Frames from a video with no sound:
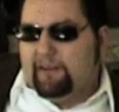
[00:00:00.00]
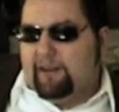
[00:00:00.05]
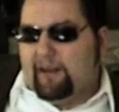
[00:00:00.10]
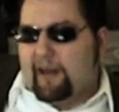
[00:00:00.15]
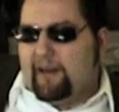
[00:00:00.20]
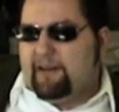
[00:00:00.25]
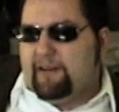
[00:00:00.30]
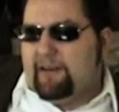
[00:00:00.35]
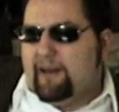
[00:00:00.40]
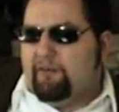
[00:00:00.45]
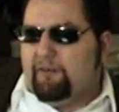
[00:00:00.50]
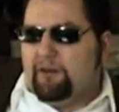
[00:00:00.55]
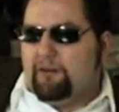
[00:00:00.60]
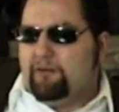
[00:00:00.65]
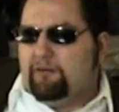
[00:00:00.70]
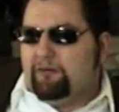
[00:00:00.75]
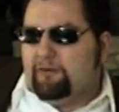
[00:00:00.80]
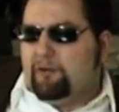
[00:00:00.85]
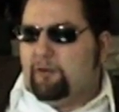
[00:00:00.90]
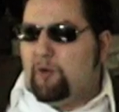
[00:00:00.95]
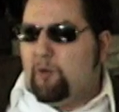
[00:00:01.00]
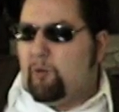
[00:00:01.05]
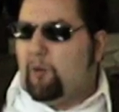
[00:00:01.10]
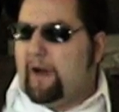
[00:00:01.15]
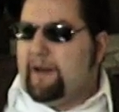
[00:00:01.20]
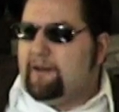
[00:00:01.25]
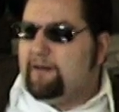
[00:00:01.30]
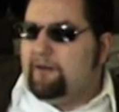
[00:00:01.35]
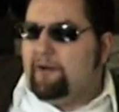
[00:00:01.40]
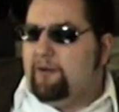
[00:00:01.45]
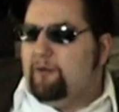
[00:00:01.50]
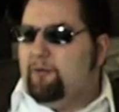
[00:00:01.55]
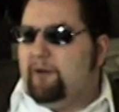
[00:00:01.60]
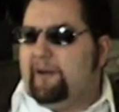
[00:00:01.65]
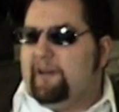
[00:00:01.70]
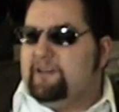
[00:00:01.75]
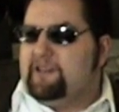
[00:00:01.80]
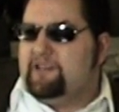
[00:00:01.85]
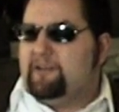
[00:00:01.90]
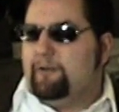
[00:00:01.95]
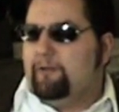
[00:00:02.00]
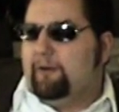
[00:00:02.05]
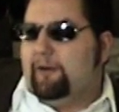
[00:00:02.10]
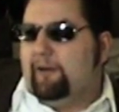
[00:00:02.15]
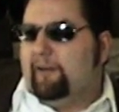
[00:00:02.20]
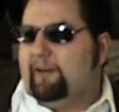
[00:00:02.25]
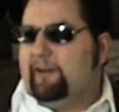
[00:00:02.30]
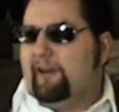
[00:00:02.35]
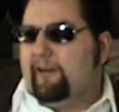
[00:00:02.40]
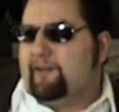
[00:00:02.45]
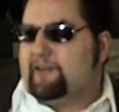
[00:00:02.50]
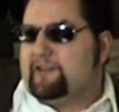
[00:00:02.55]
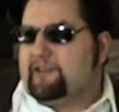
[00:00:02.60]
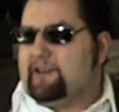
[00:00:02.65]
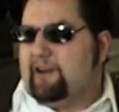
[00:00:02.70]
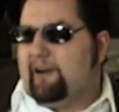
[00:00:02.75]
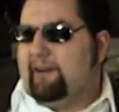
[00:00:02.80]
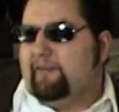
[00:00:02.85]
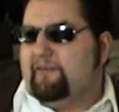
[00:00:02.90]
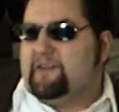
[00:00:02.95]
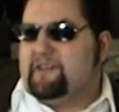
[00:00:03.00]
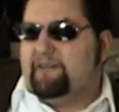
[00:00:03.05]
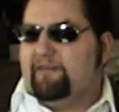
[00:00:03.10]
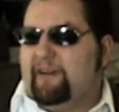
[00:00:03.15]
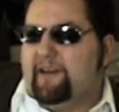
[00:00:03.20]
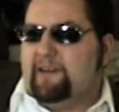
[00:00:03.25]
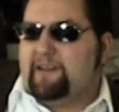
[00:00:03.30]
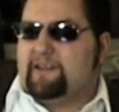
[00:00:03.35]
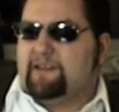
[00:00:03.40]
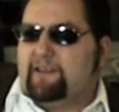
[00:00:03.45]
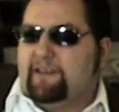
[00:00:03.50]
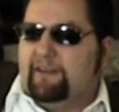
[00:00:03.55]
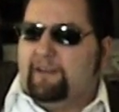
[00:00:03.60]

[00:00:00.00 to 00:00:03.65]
and you never quite know what he's doing on the other side of his face.